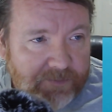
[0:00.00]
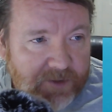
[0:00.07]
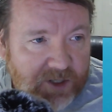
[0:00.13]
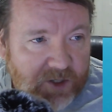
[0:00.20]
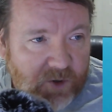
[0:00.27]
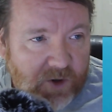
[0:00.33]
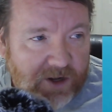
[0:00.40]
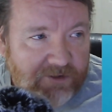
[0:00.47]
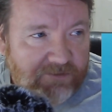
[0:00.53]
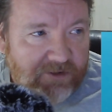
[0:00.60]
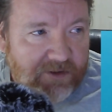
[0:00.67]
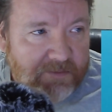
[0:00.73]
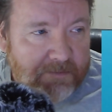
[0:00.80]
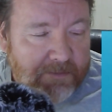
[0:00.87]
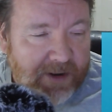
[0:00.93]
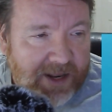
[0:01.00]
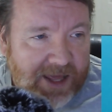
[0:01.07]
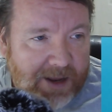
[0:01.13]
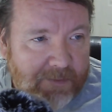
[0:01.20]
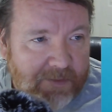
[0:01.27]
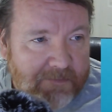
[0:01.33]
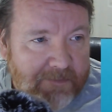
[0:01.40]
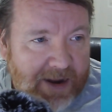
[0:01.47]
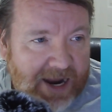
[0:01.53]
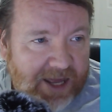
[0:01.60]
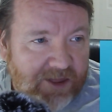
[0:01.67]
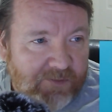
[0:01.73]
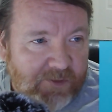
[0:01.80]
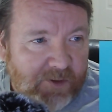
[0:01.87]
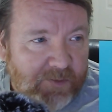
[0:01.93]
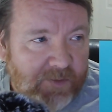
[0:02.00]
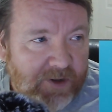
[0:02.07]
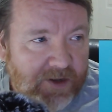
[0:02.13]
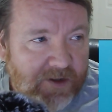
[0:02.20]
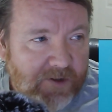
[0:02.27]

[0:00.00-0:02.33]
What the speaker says: 200 milliamps maximum,